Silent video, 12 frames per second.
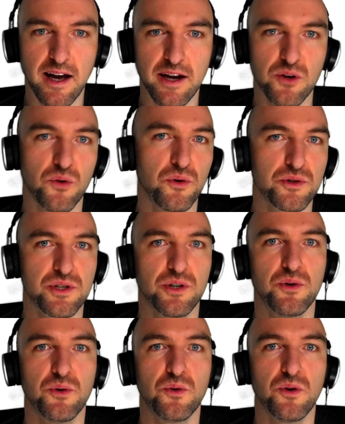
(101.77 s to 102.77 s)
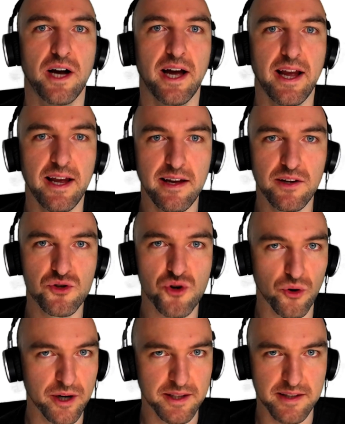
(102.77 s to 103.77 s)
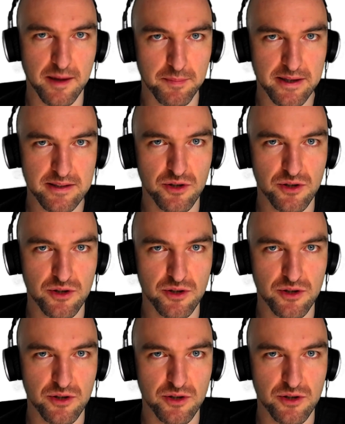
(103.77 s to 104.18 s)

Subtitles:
also a drawing tablet.